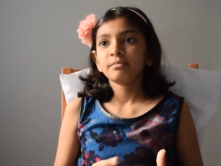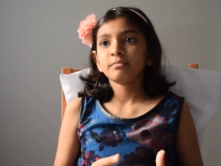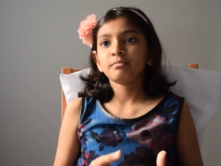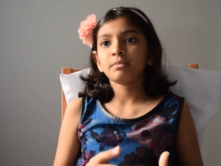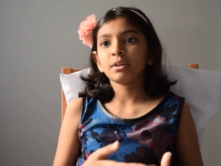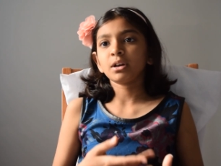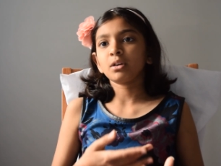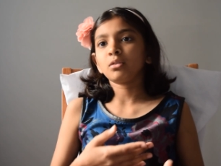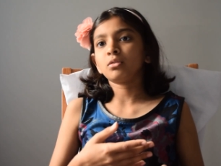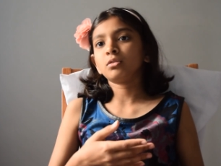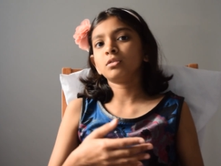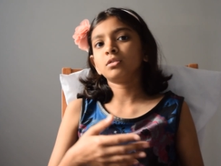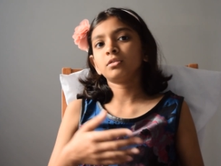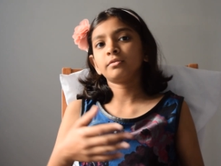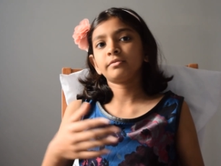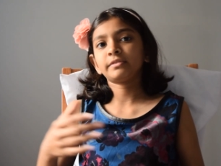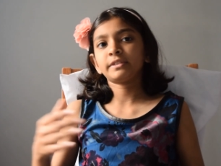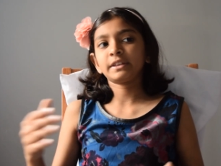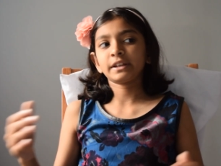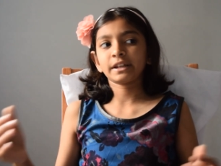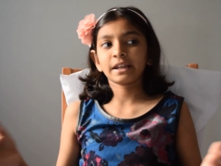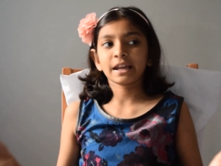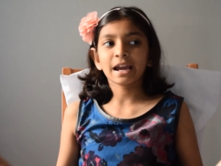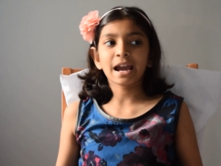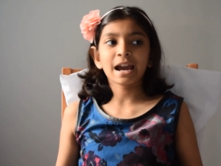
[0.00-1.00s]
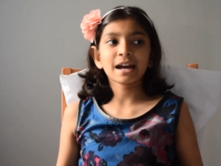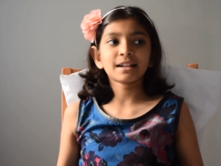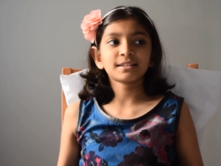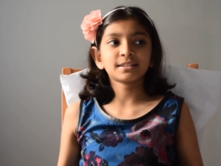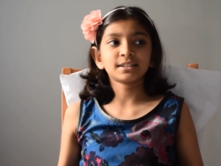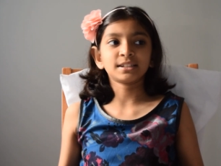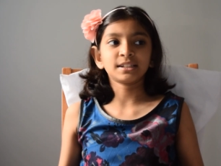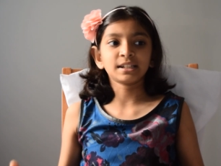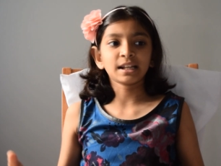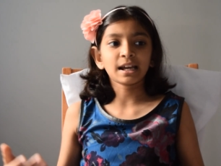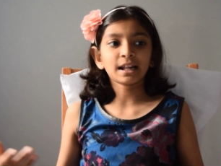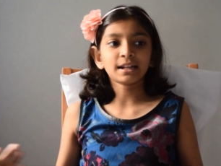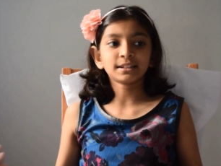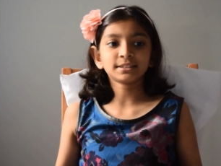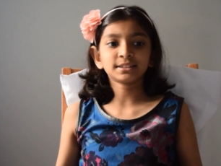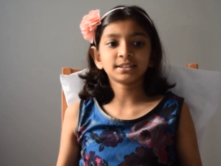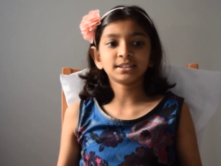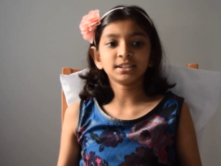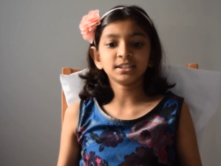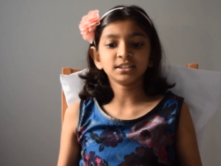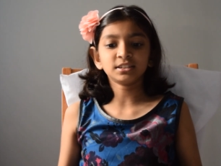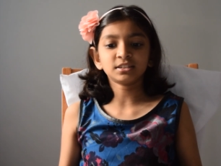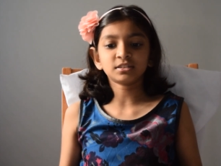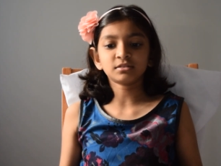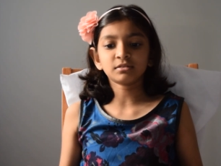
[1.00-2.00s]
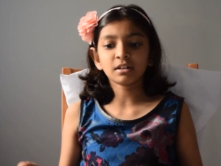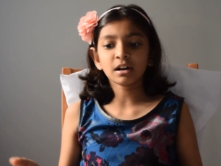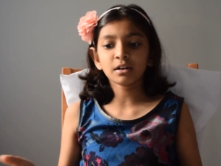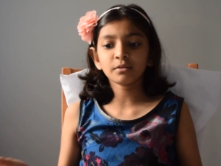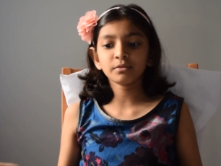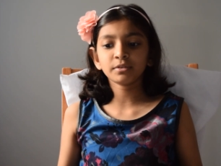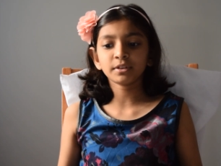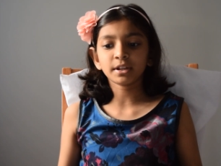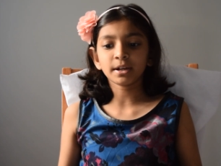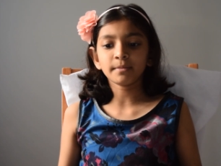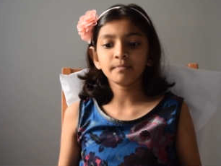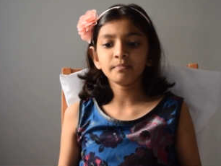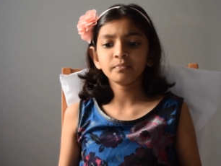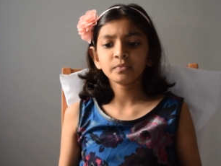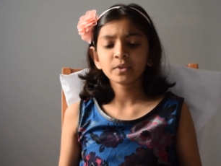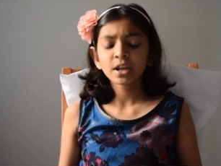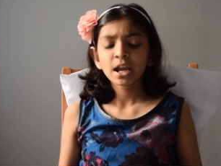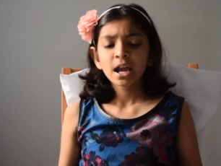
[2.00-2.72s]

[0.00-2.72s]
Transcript: by all of the gas and galaxies around them.